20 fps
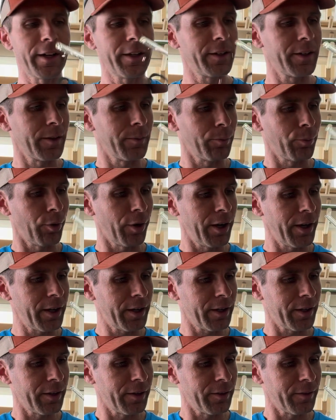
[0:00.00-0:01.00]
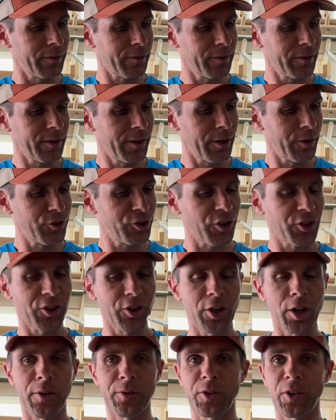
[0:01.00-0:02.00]
It didn't break, and it was just
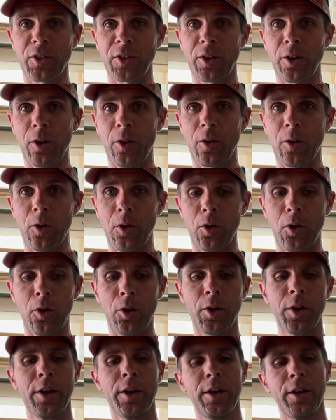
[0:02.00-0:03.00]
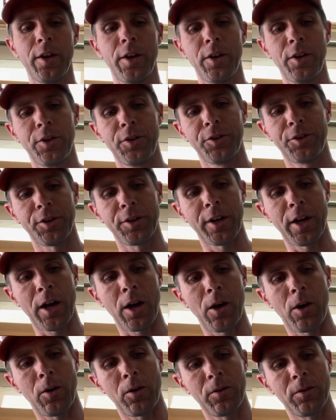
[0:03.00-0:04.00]
enough to seal the hole. So
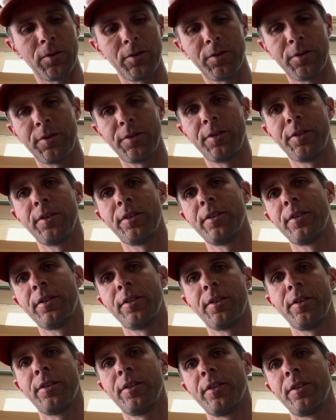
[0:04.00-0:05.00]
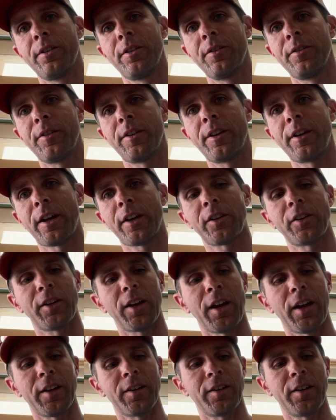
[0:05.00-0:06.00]
now, the next
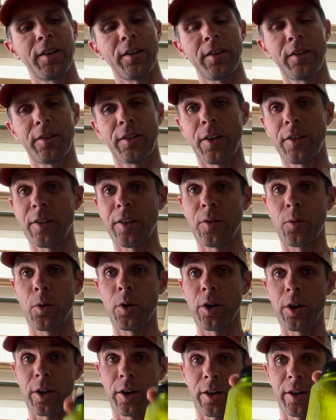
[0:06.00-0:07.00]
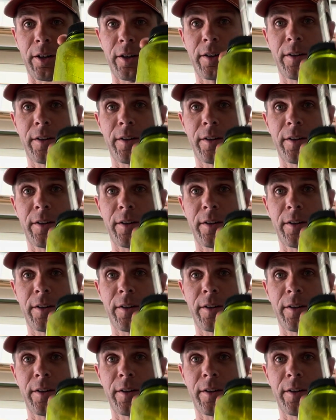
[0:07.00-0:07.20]
test is, does it work?